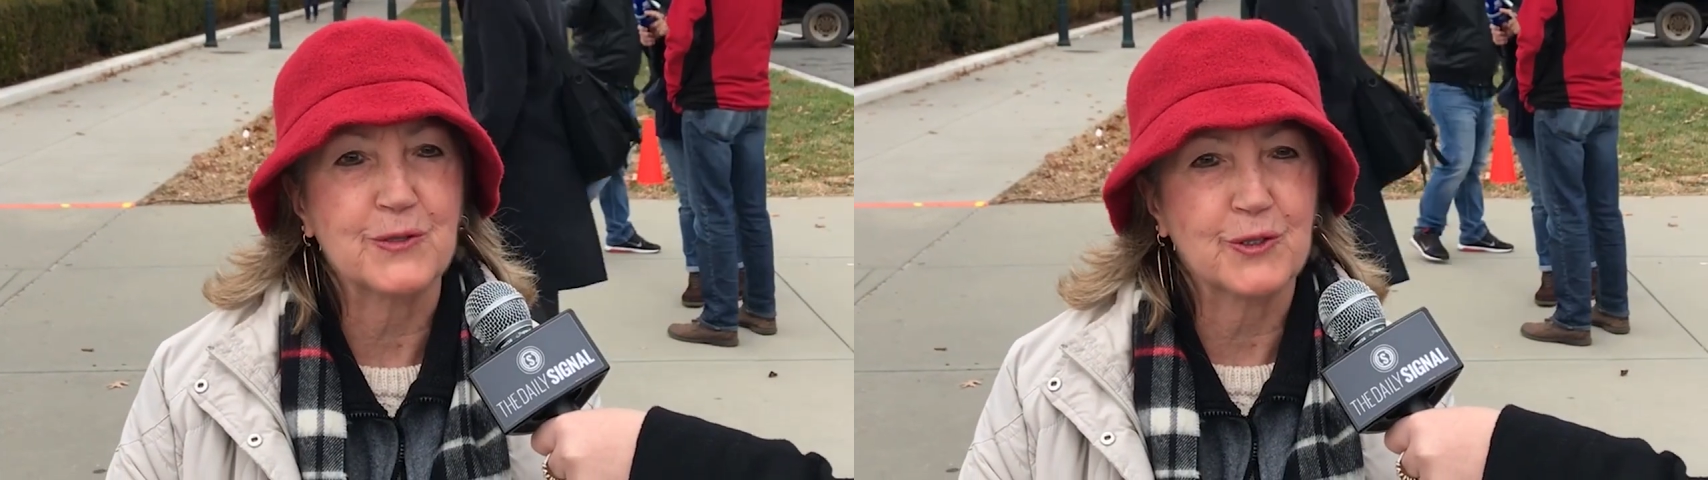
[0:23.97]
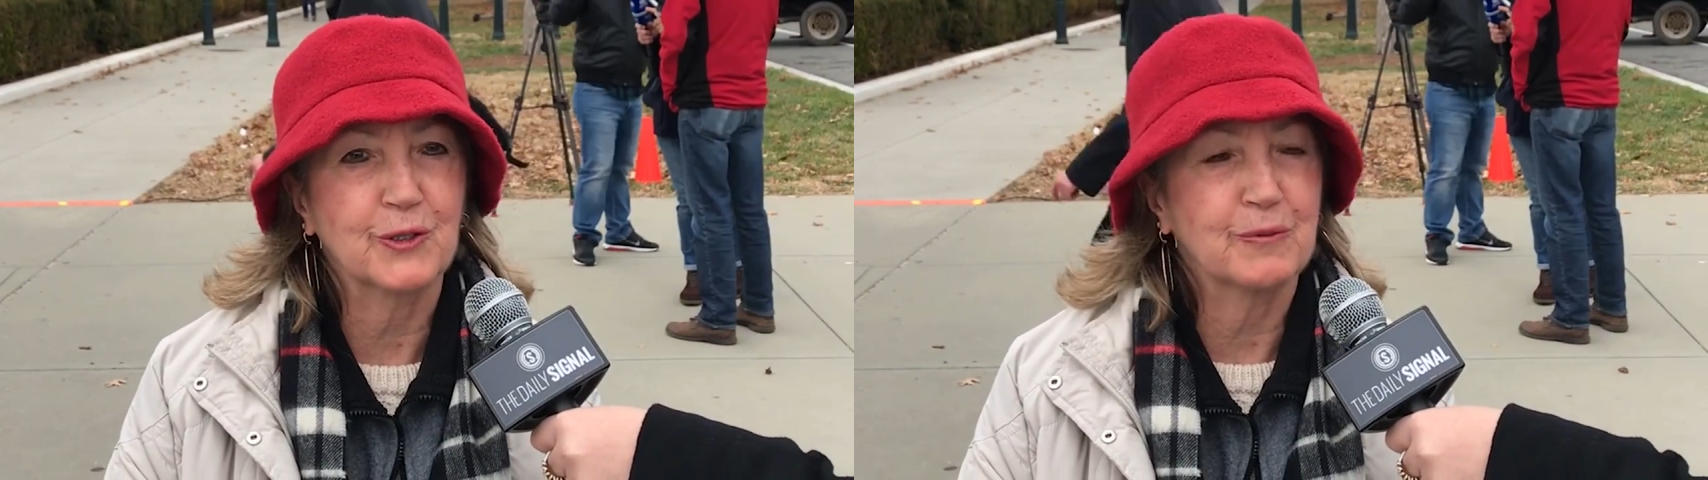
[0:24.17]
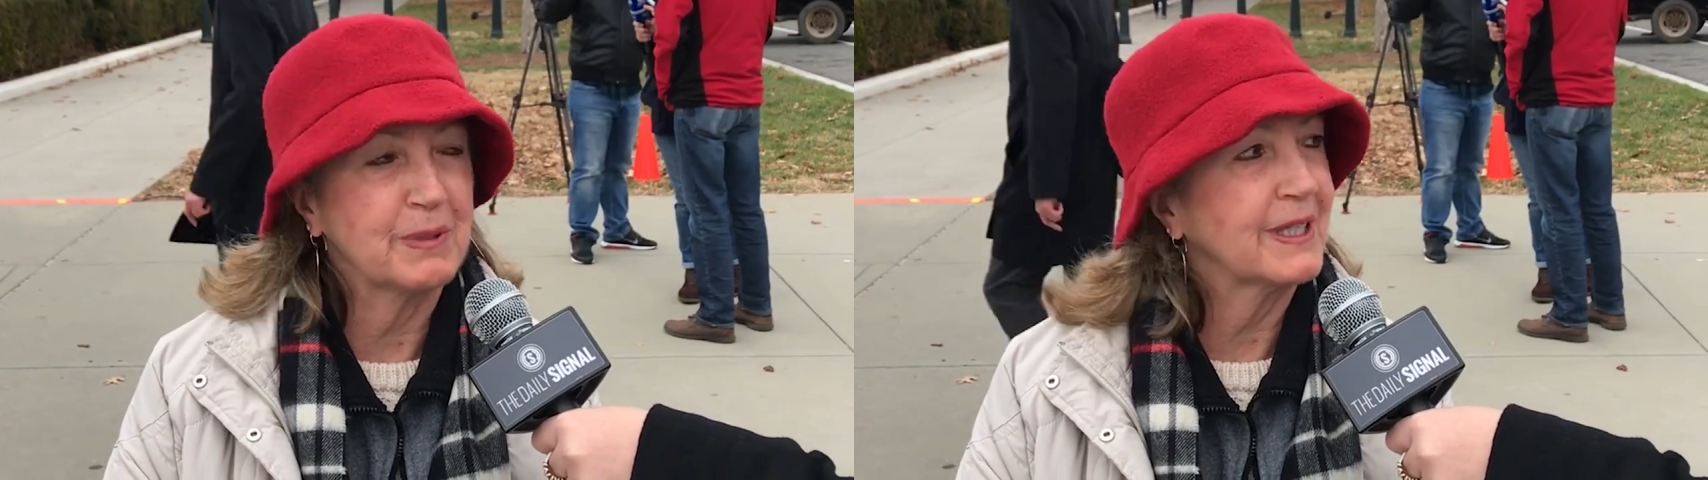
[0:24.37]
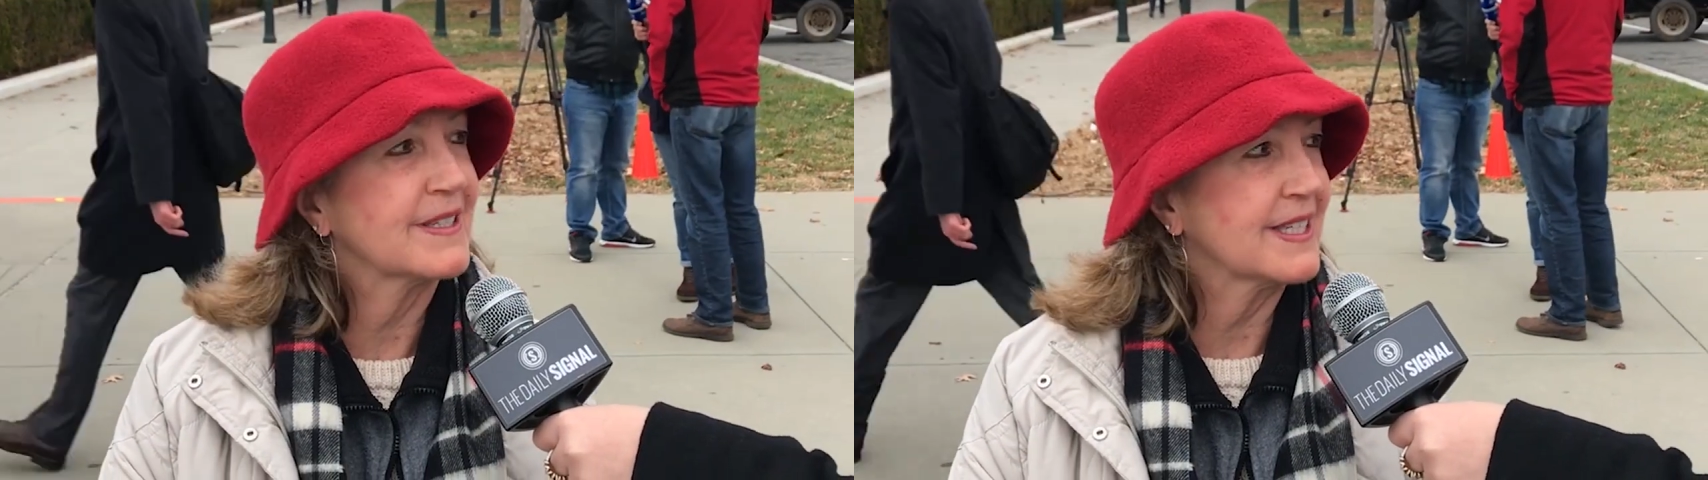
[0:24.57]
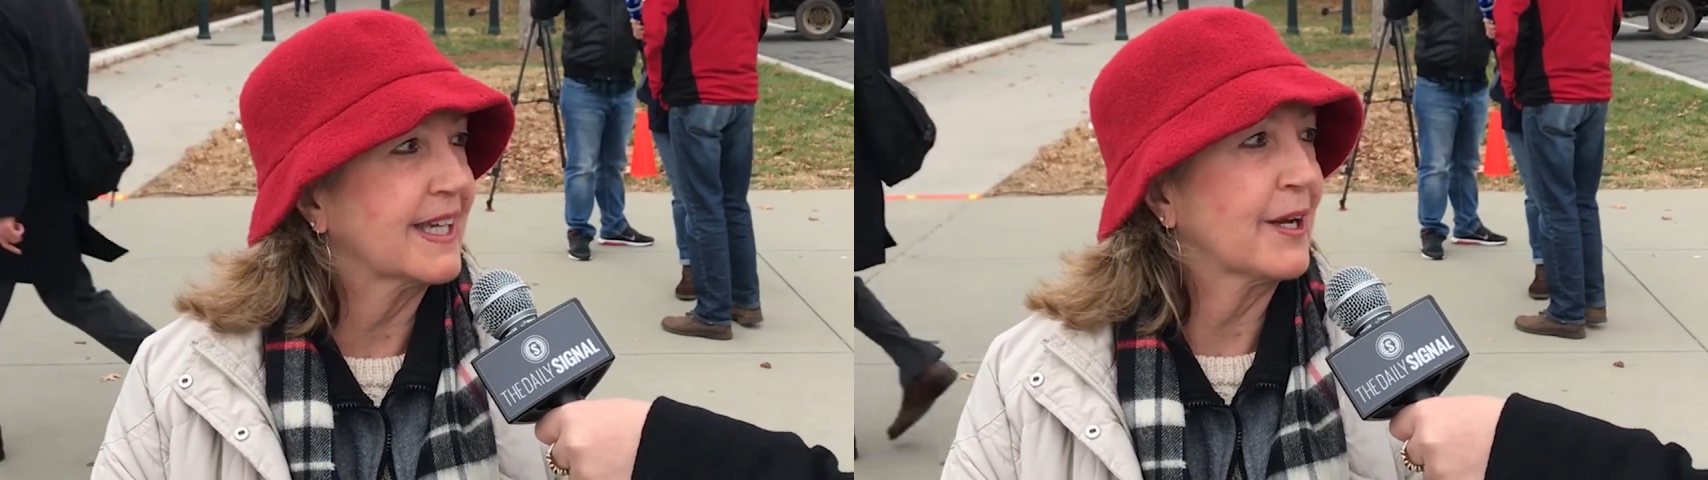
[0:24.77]
served
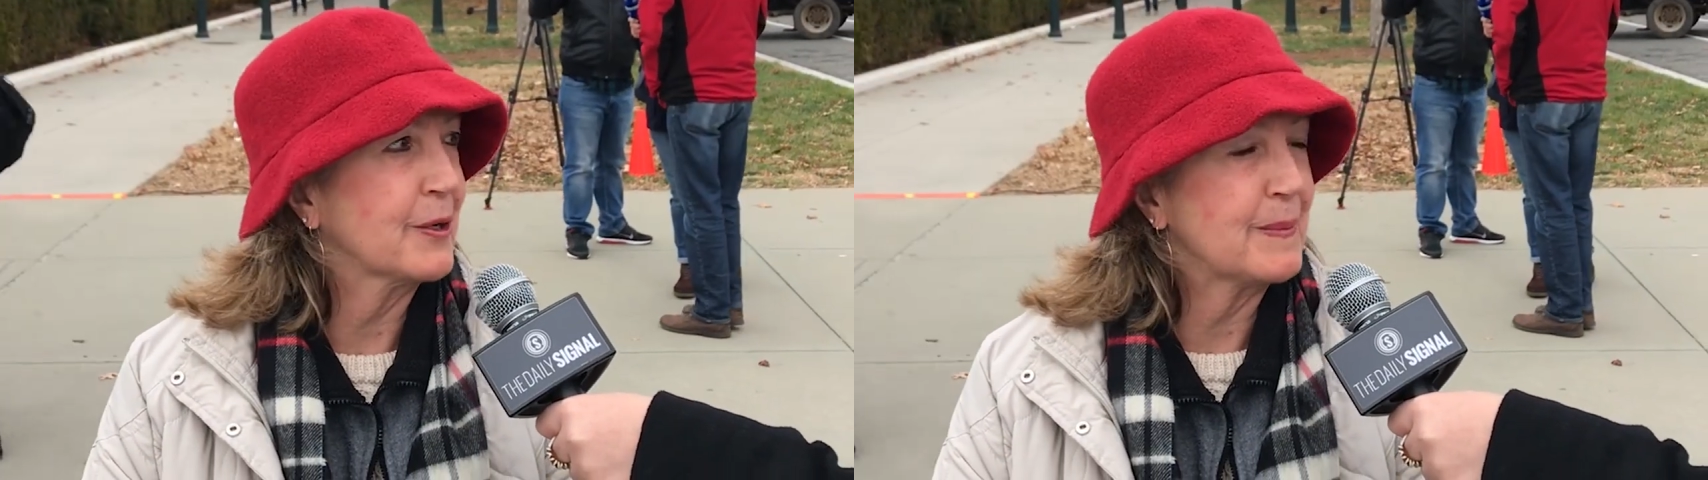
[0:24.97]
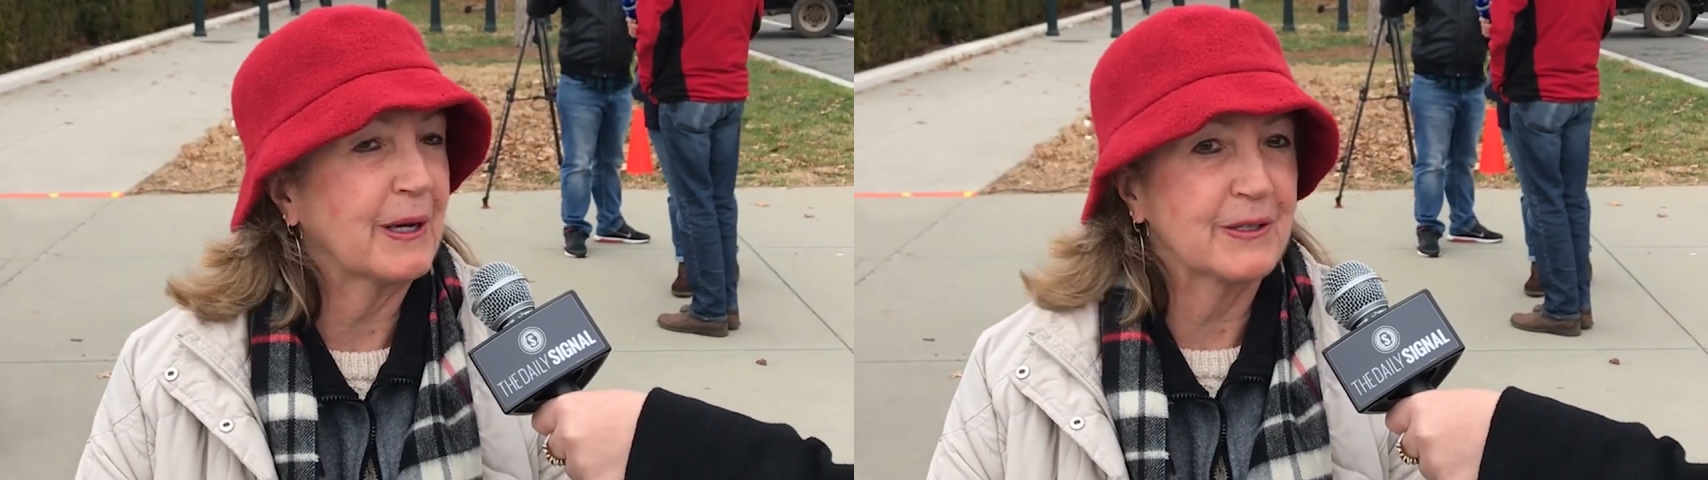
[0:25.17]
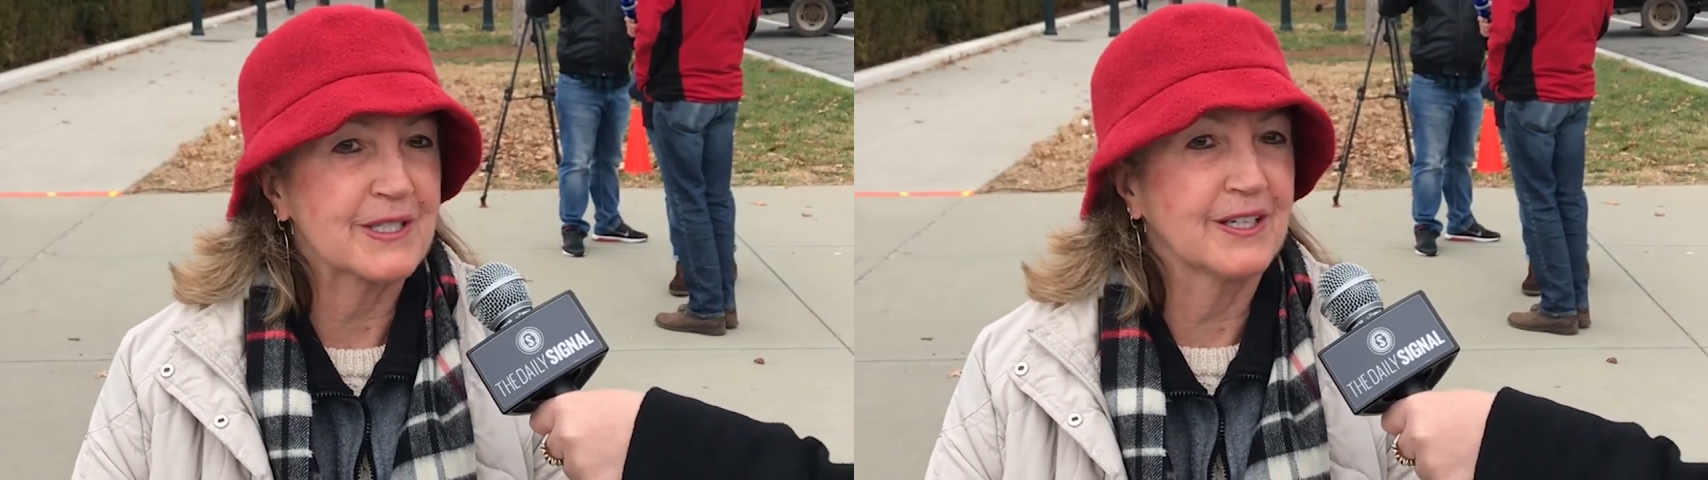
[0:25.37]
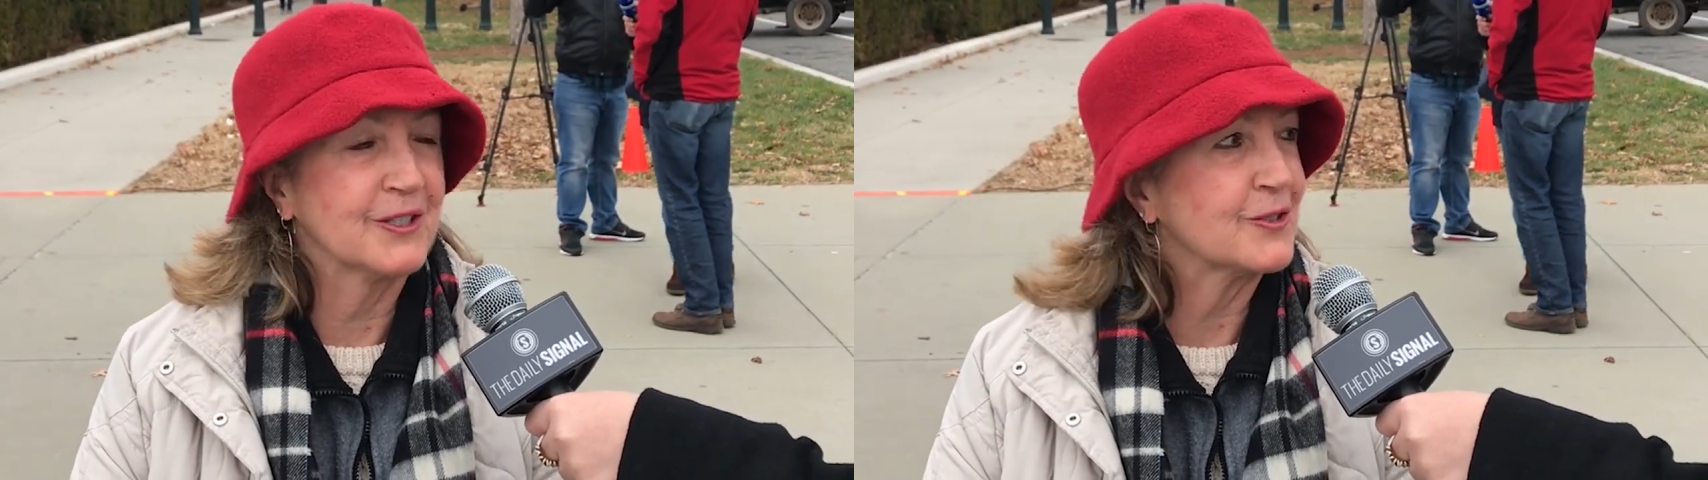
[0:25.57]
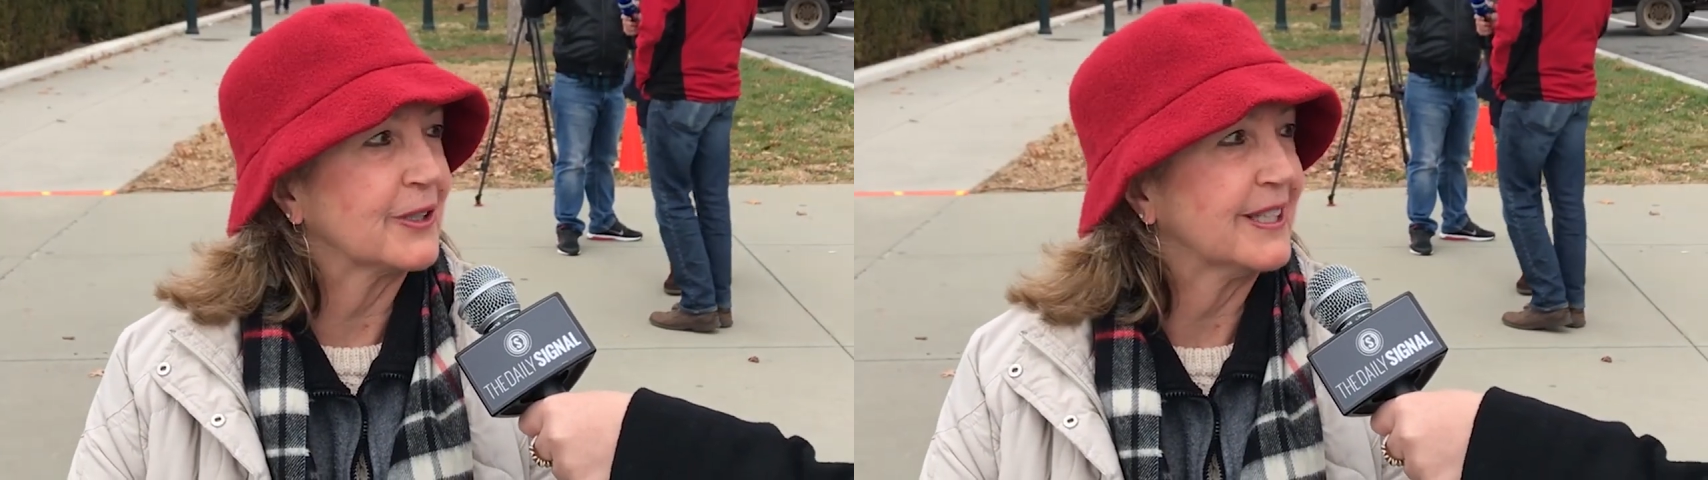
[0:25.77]
because he cared about his
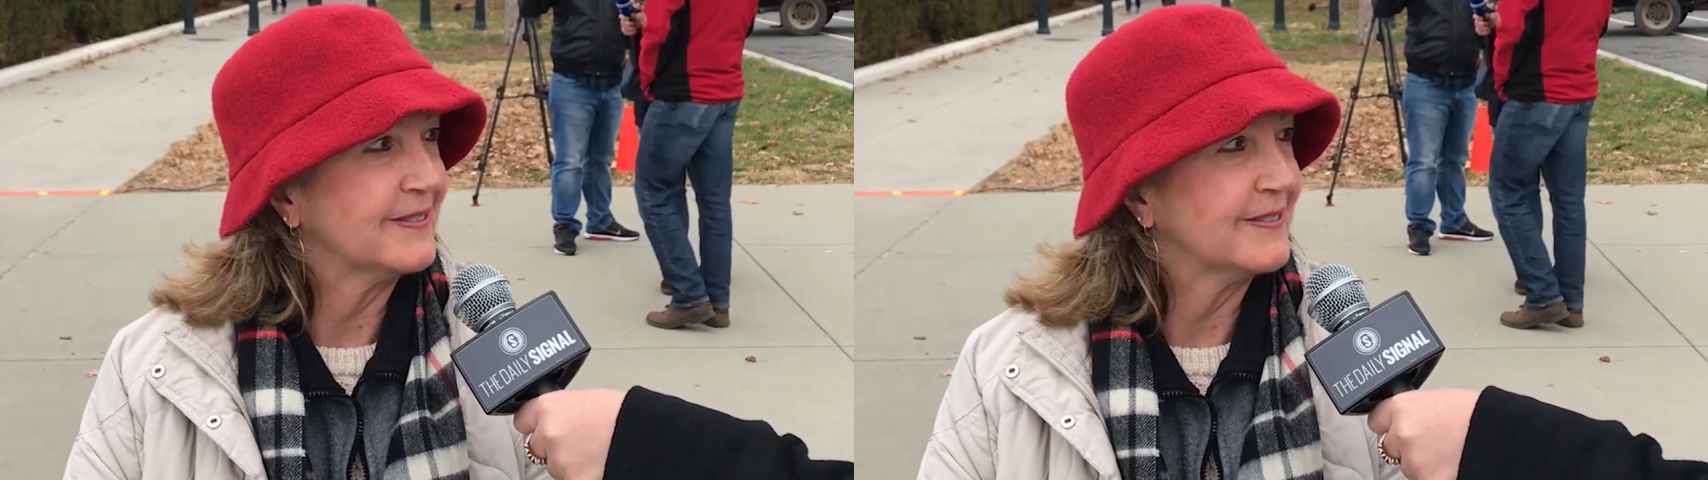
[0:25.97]
country.